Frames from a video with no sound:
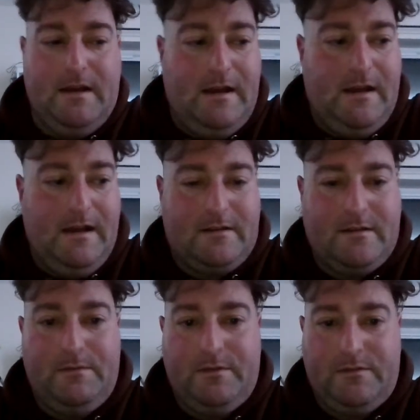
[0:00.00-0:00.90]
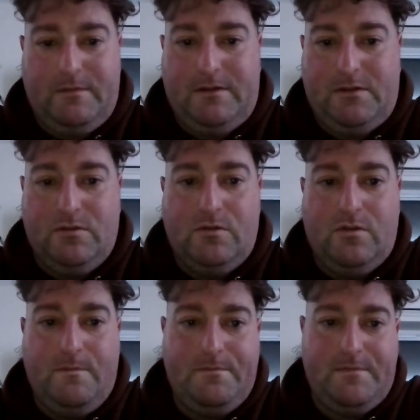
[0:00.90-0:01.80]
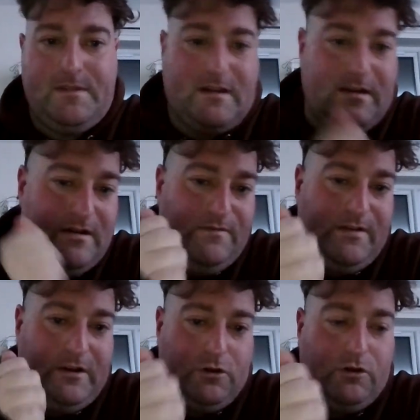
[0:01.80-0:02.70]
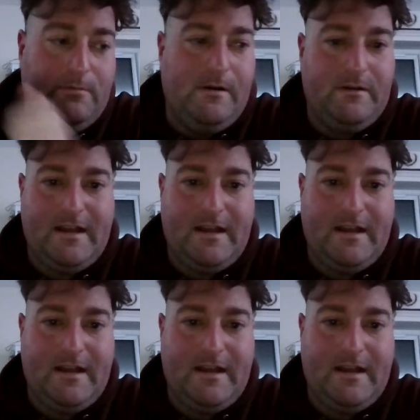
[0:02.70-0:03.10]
comes up to my door, they can't ring the doorbell.